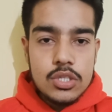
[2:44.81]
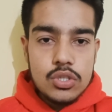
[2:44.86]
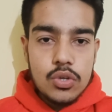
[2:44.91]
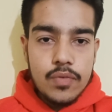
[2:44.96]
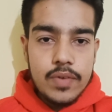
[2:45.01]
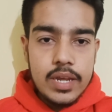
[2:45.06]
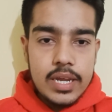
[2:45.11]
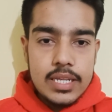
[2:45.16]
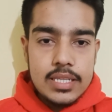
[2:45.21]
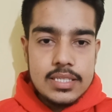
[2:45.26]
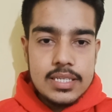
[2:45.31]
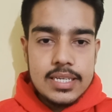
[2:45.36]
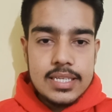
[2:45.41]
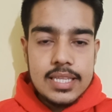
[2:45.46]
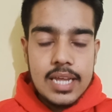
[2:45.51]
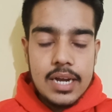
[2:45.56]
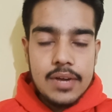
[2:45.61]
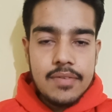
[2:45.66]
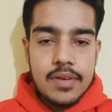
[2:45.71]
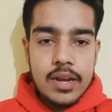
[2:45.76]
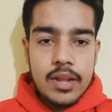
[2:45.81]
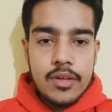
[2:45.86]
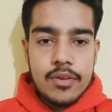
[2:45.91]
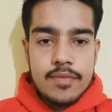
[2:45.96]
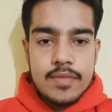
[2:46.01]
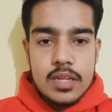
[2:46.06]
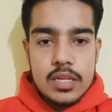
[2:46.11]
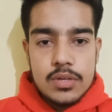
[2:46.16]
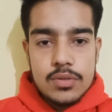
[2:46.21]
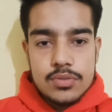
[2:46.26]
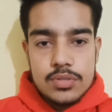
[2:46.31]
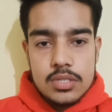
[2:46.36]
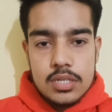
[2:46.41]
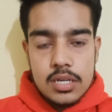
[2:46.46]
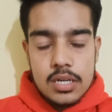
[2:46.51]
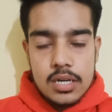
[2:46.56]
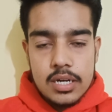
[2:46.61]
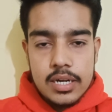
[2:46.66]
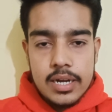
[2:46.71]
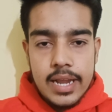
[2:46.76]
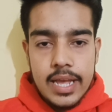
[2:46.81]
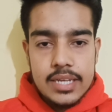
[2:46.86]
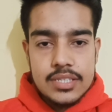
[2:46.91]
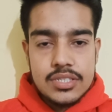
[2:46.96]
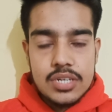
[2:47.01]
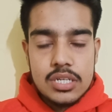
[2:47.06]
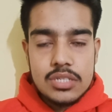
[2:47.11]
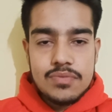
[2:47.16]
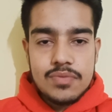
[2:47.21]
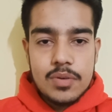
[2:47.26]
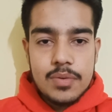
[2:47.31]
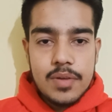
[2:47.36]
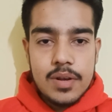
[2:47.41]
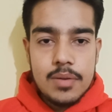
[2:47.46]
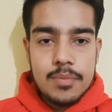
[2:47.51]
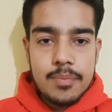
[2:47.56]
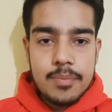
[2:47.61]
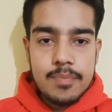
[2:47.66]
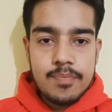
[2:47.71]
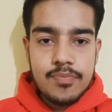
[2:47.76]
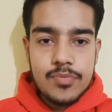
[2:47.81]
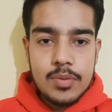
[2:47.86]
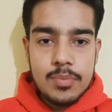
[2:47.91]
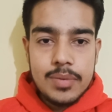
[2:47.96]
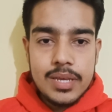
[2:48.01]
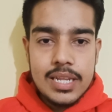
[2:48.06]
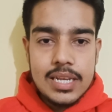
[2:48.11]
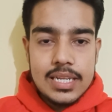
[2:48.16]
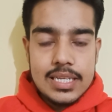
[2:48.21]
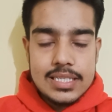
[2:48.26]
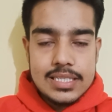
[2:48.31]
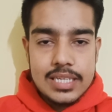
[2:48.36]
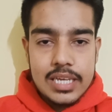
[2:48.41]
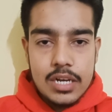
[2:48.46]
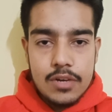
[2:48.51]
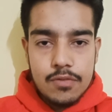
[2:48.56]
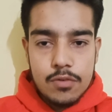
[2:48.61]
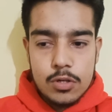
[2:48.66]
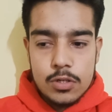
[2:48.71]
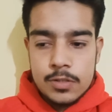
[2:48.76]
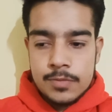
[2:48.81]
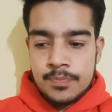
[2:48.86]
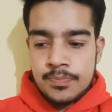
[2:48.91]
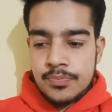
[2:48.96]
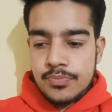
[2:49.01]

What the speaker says: So we can say that whenever we use dexterous, we will mean skillful.